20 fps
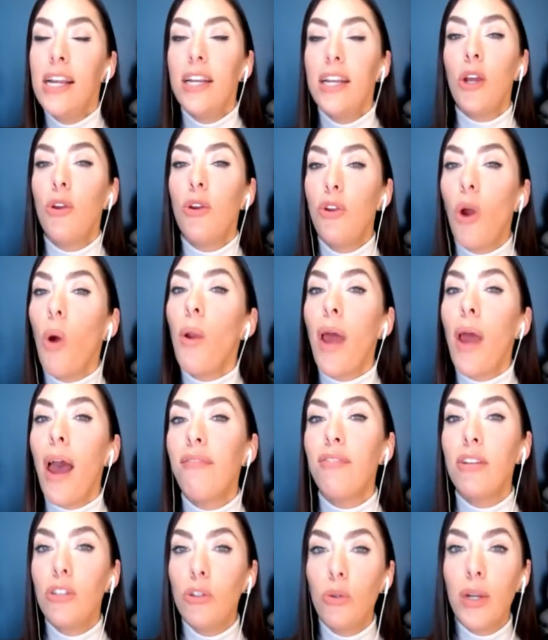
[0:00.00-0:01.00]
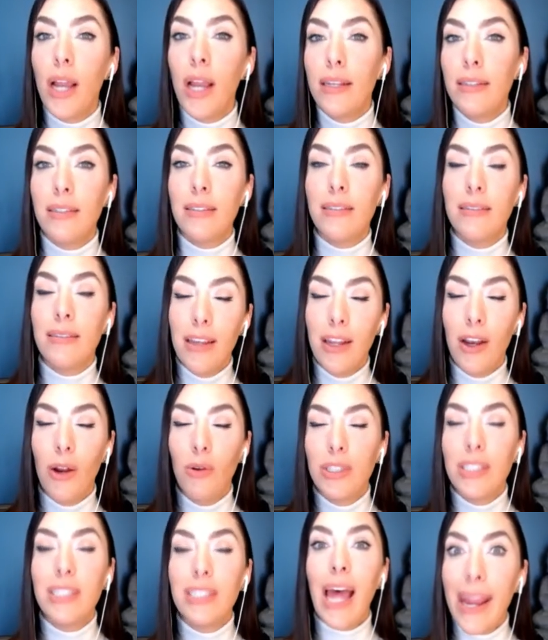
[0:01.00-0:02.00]
Now, you don't have to do it as, you know,
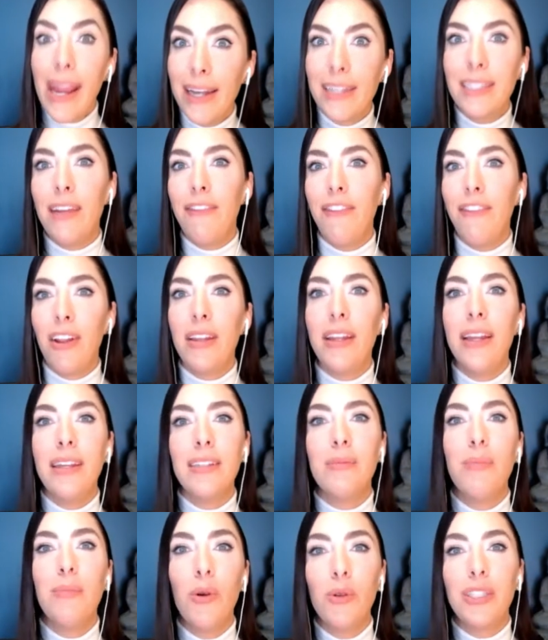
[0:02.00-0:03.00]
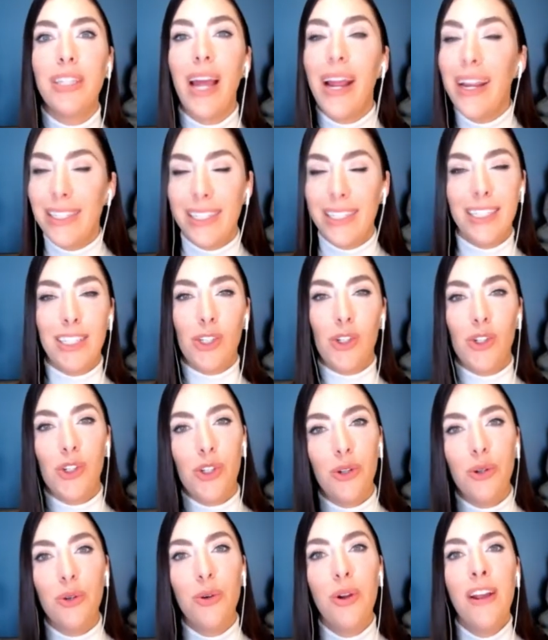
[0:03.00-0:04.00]
scientifically as most scientists
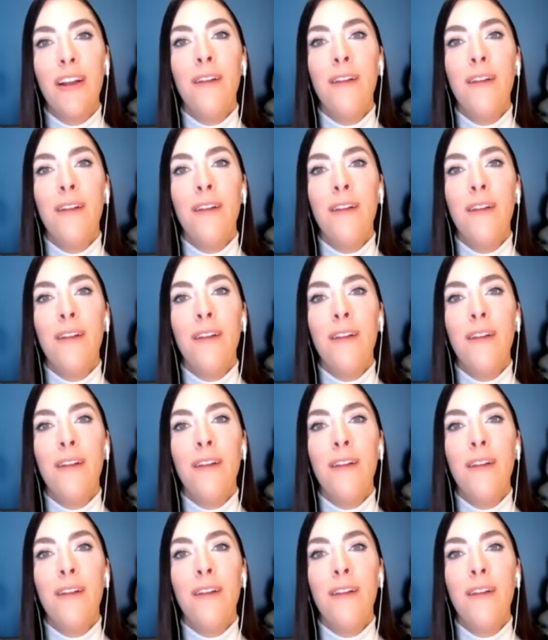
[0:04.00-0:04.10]
do,